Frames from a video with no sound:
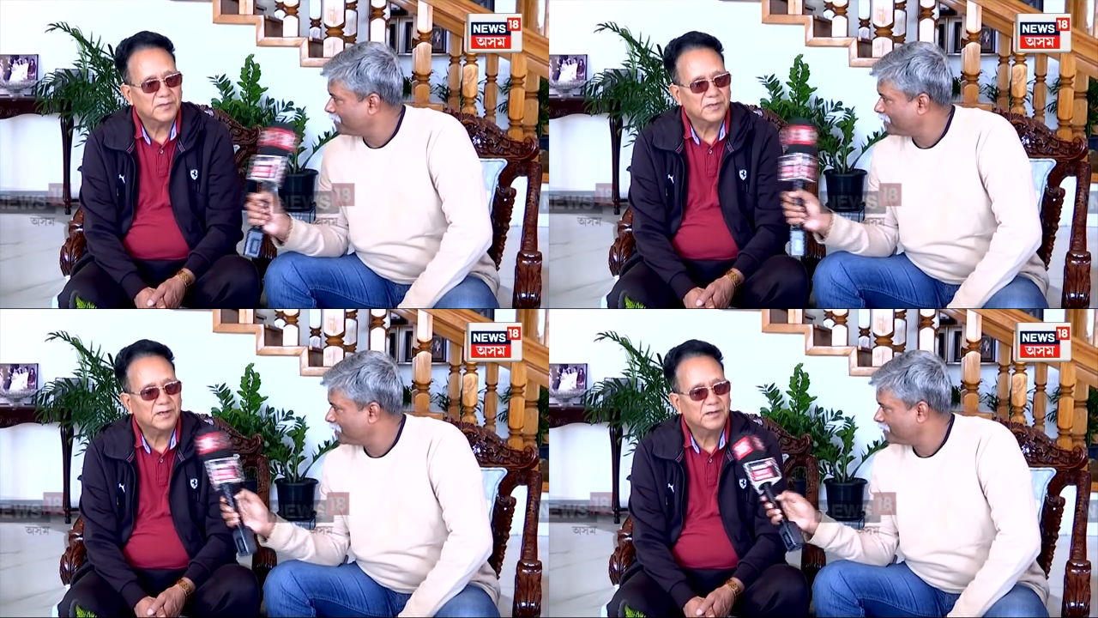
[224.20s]

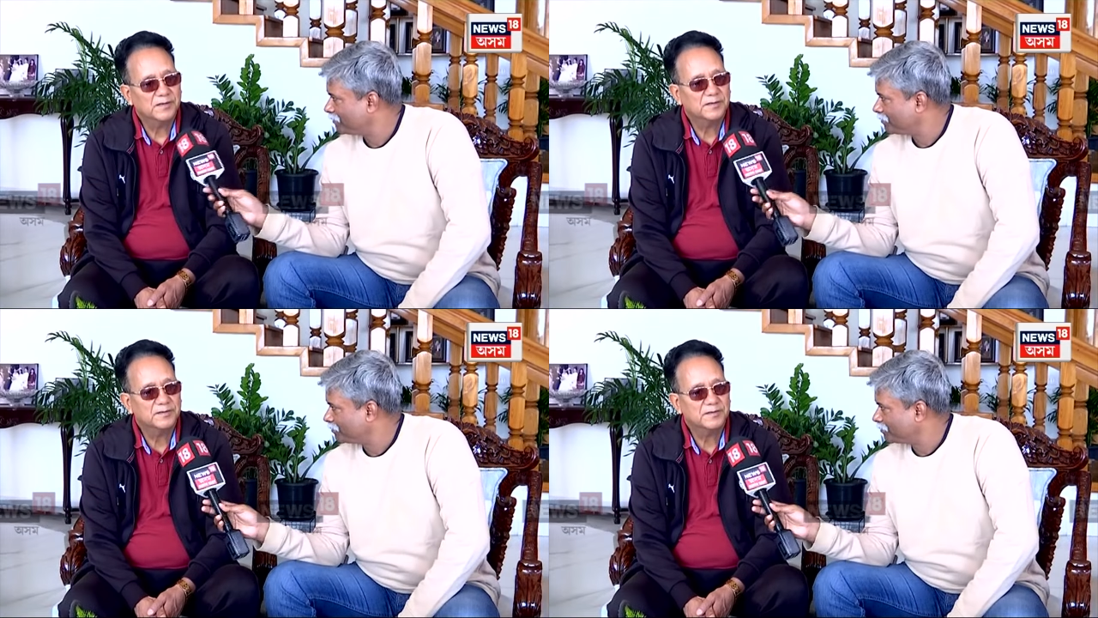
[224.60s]
Speaker 1: Yeah,
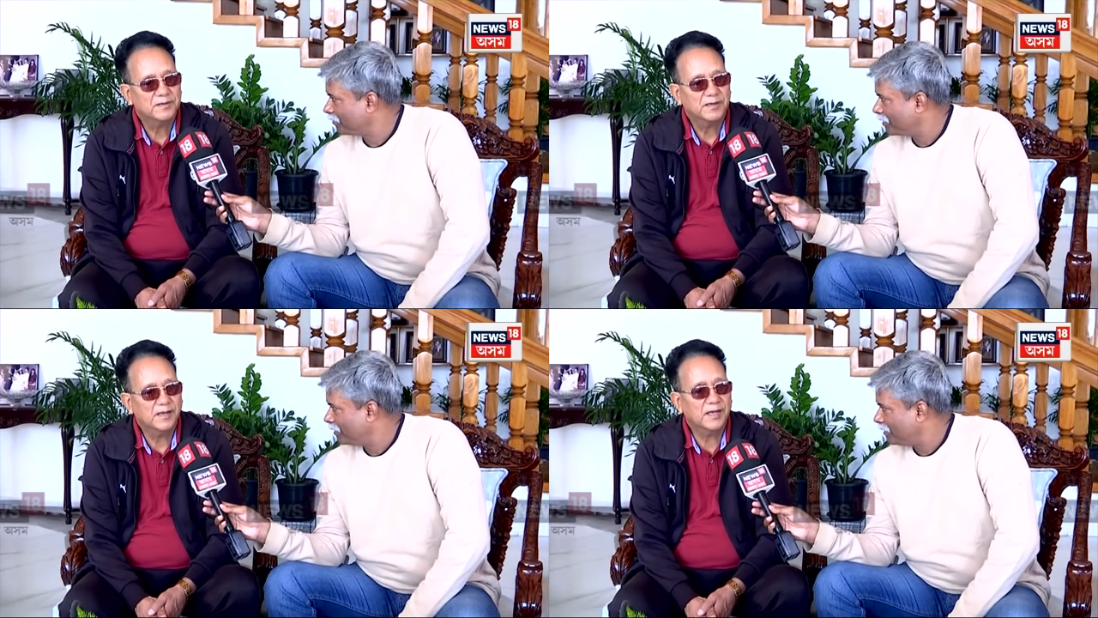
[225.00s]

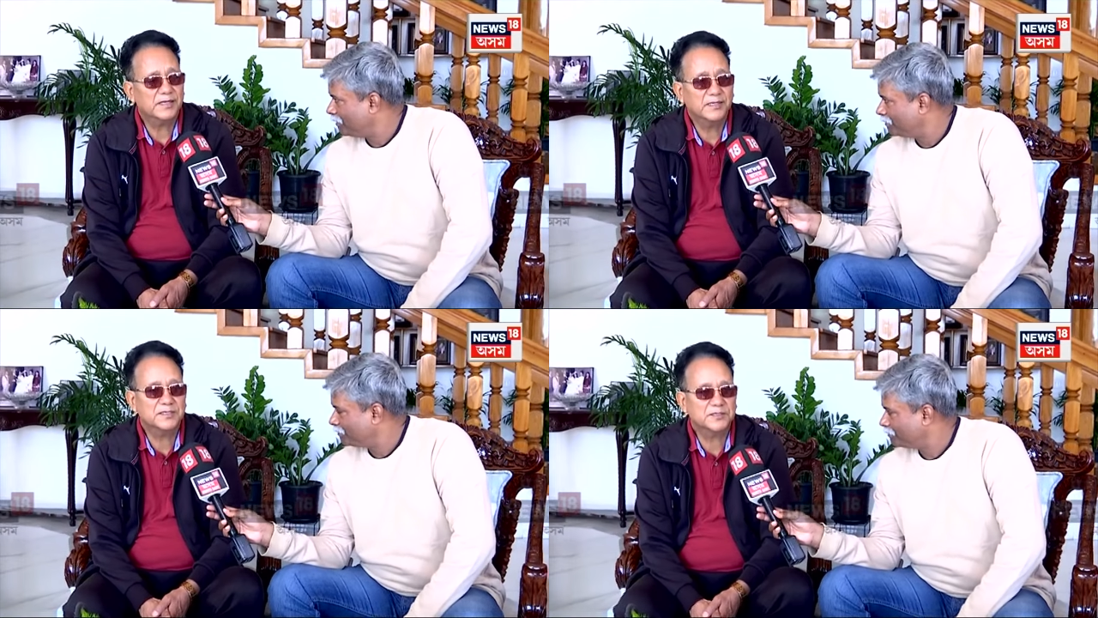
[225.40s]
I
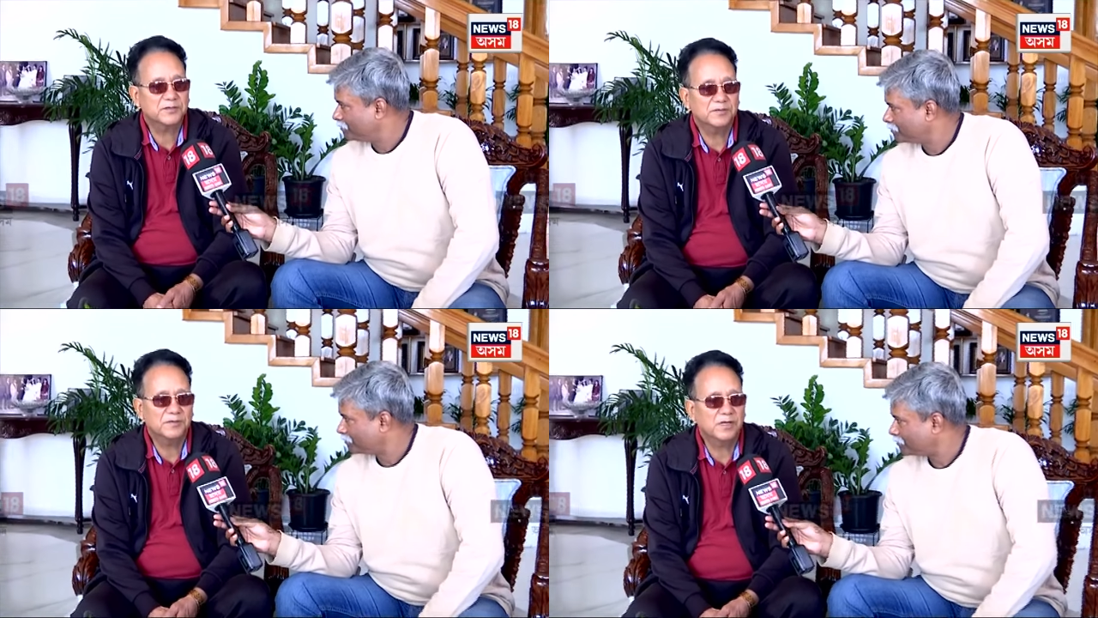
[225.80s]
think
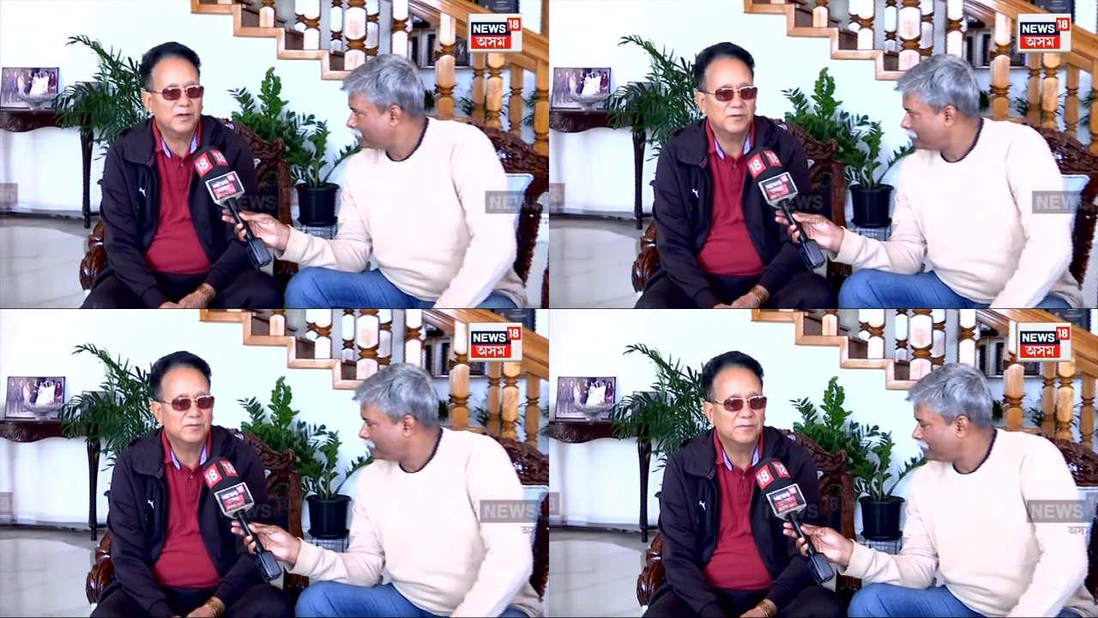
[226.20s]
so.
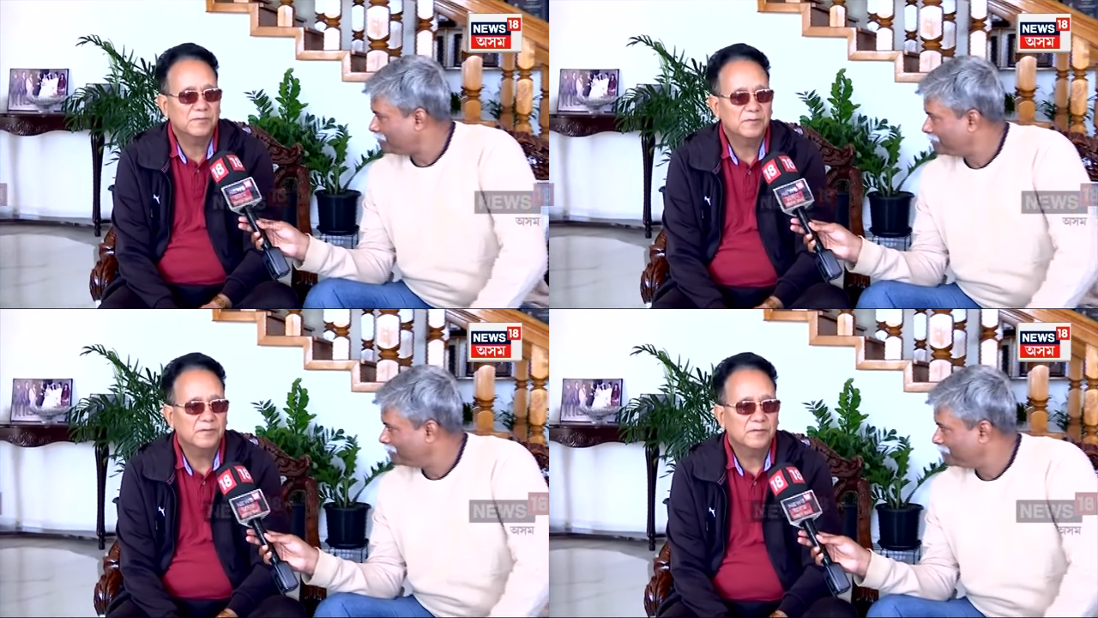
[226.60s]
Now,
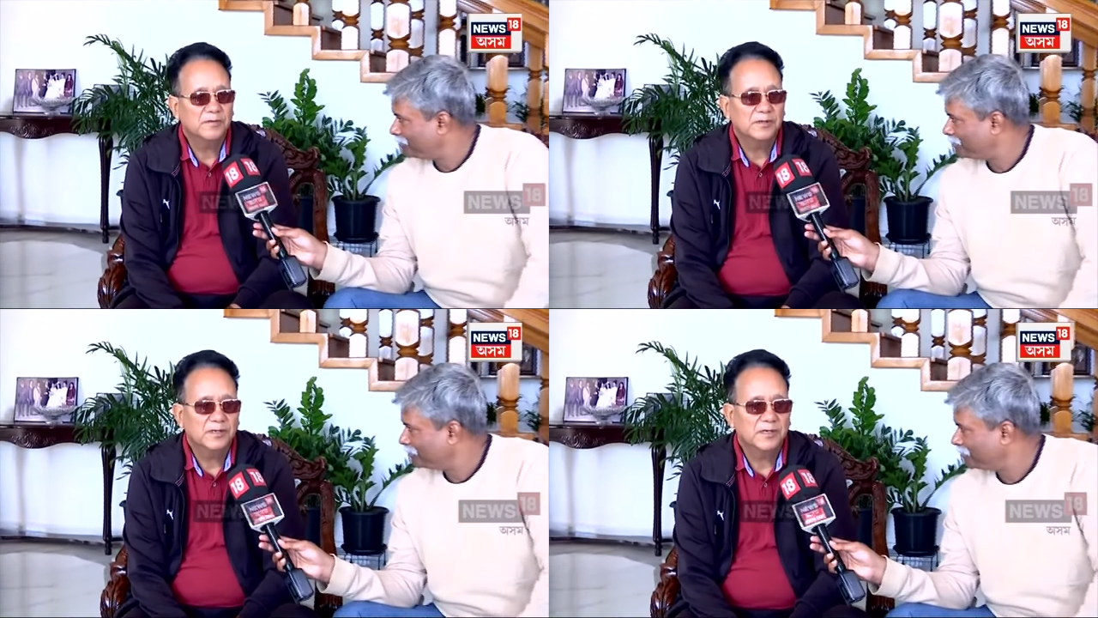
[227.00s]

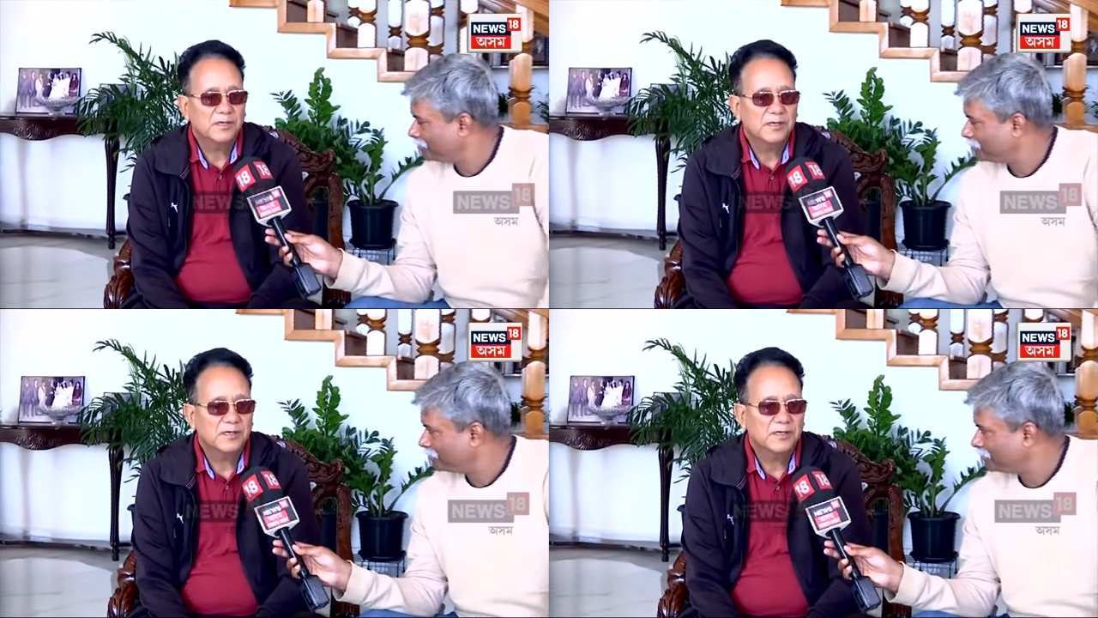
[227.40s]

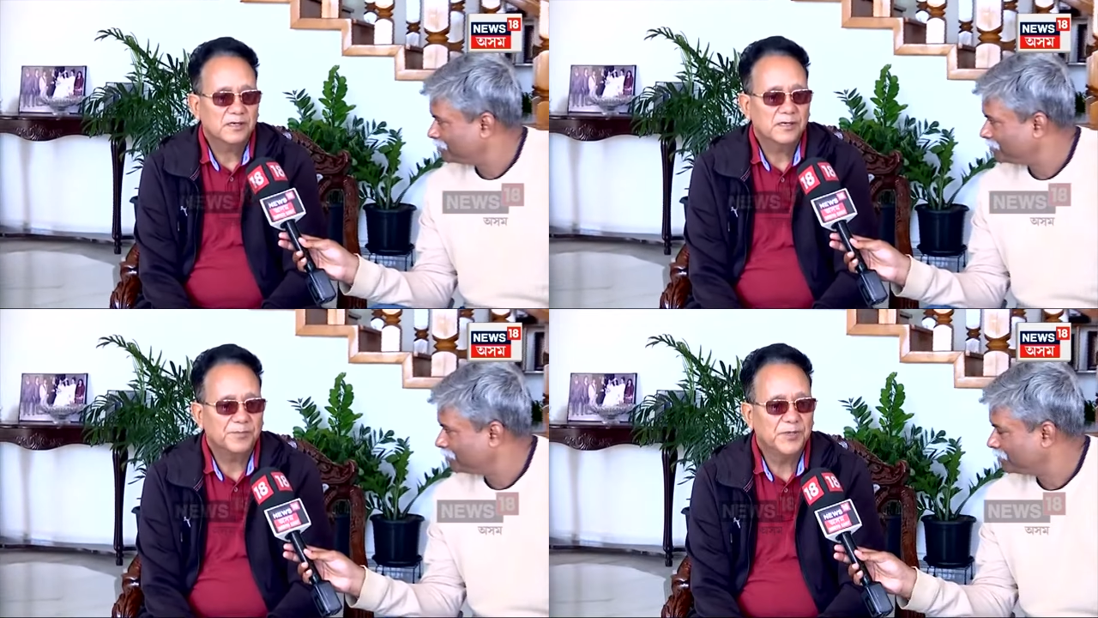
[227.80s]

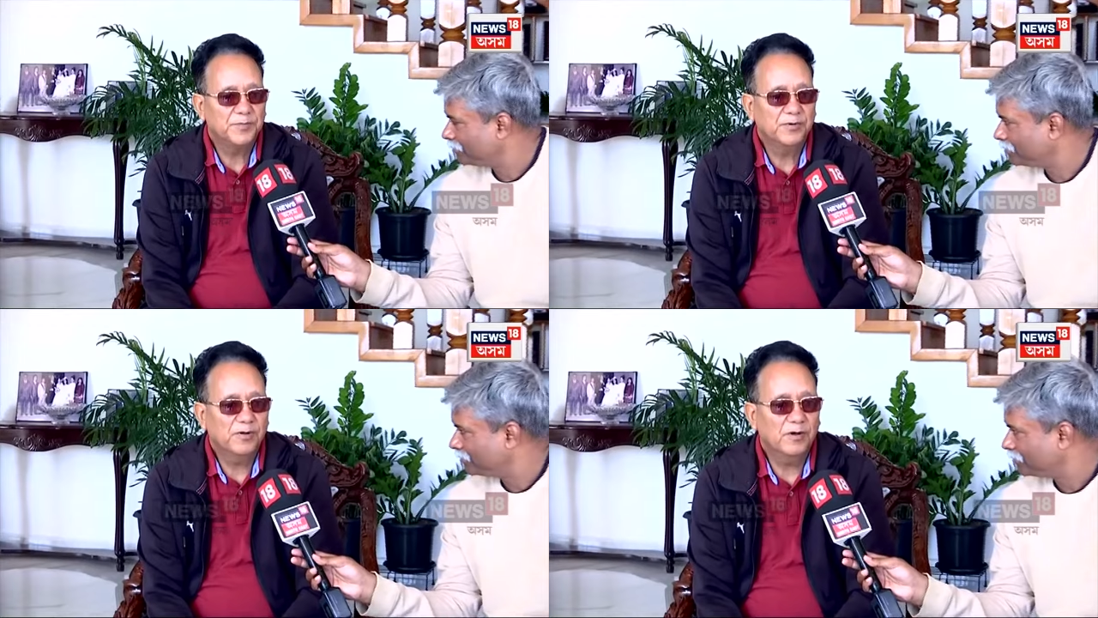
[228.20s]
the
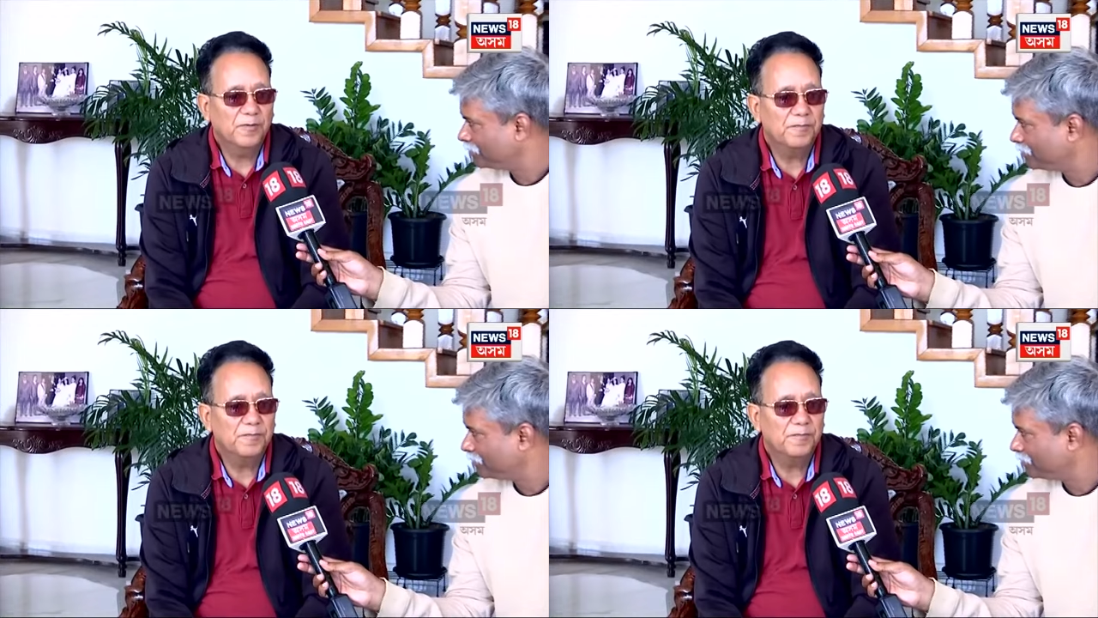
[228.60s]
people of